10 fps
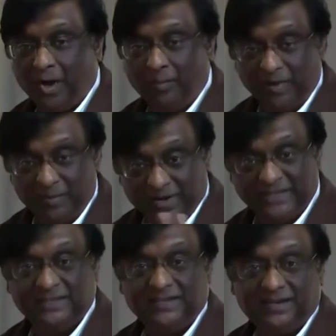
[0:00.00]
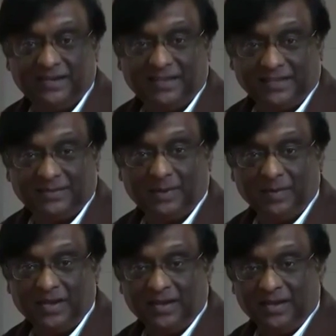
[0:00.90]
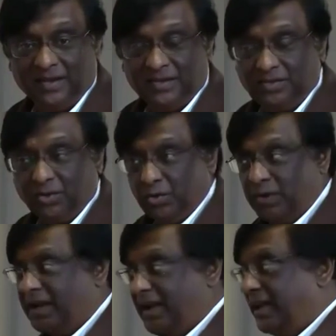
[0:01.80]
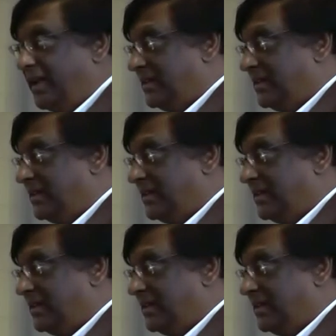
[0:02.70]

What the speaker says: Omnipresent, right? That's all. So you and I,